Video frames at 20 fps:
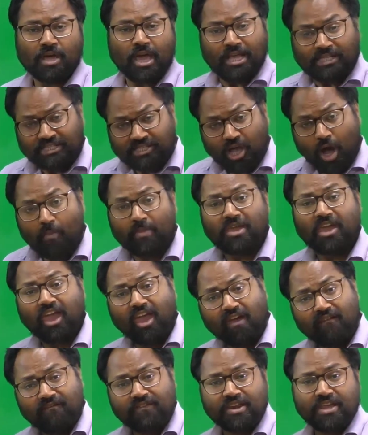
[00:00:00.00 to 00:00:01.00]
It's coming
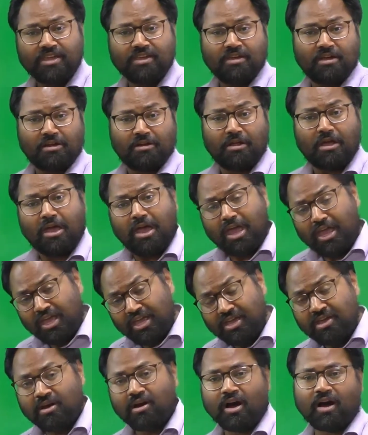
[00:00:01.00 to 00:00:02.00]
every year,
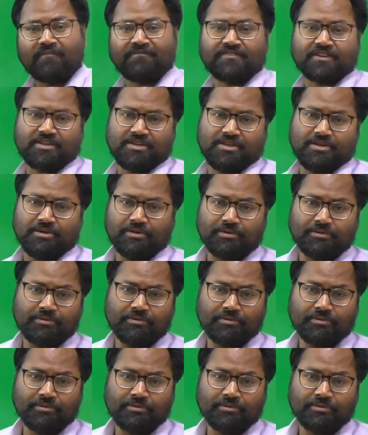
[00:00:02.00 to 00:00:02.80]
year after year.